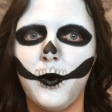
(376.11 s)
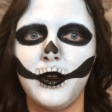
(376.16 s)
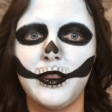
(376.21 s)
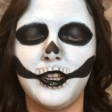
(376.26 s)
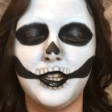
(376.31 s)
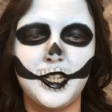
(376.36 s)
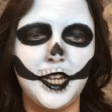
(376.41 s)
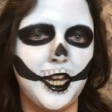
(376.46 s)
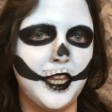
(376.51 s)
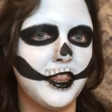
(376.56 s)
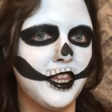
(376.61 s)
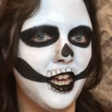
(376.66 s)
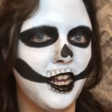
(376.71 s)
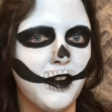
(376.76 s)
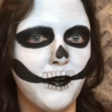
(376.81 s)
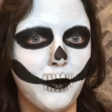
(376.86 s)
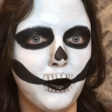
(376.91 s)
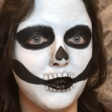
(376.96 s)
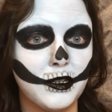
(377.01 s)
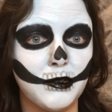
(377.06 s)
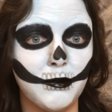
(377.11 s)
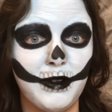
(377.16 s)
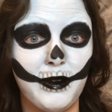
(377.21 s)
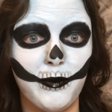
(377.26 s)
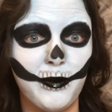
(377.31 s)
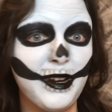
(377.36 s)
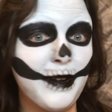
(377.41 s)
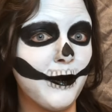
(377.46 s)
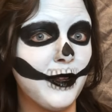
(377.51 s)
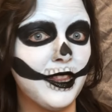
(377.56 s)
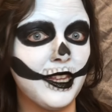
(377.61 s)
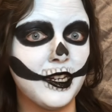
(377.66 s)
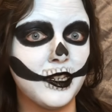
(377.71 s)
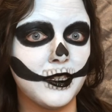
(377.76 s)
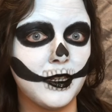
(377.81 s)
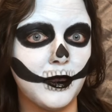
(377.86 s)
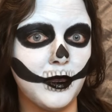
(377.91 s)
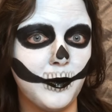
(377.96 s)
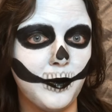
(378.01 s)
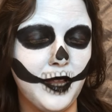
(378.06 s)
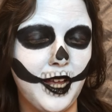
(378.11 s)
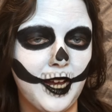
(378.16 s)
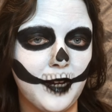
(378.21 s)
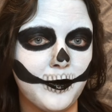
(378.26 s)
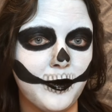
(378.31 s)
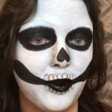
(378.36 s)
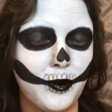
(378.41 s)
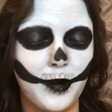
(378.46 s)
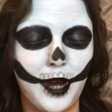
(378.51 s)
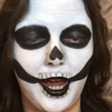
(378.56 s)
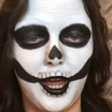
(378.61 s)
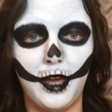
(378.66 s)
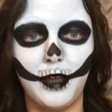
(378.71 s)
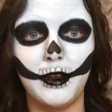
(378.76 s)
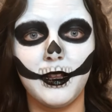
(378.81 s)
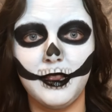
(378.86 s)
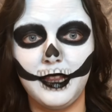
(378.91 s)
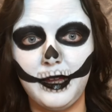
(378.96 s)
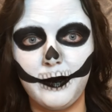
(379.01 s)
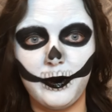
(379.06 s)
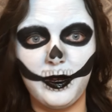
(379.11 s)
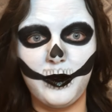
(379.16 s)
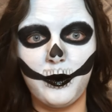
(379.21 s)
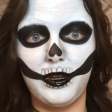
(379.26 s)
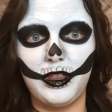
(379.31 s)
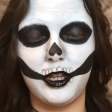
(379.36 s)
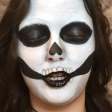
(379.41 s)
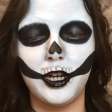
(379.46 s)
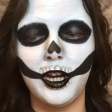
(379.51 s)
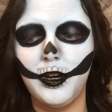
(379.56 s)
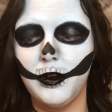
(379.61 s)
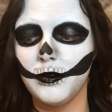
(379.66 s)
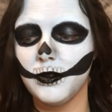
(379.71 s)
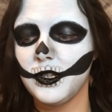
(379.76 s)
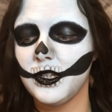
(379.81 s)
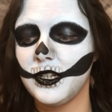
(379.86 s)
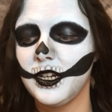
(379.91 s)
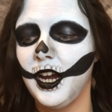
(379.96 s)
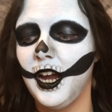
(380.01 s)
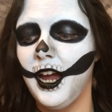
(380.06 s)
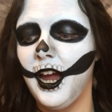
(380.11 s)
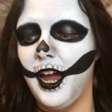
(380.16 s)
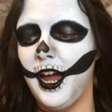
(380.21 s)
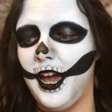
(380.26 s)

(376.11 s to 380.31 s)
for the 10th anniversary re-release of the Black Parade, Living with Ghosts,